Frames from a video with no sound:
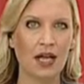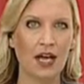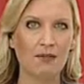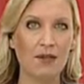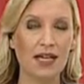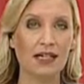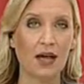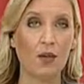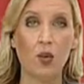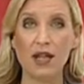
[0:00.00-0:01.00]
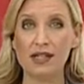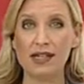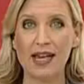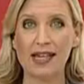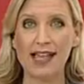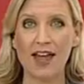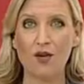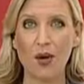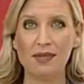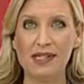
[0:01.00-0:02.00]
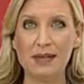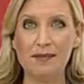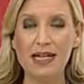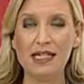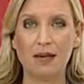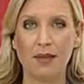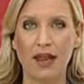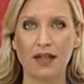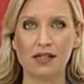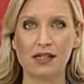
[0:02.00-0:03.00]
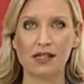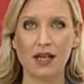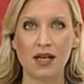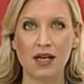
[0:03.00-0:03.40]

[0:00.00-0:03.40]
amid Wednesday's FOMC meeting minutes.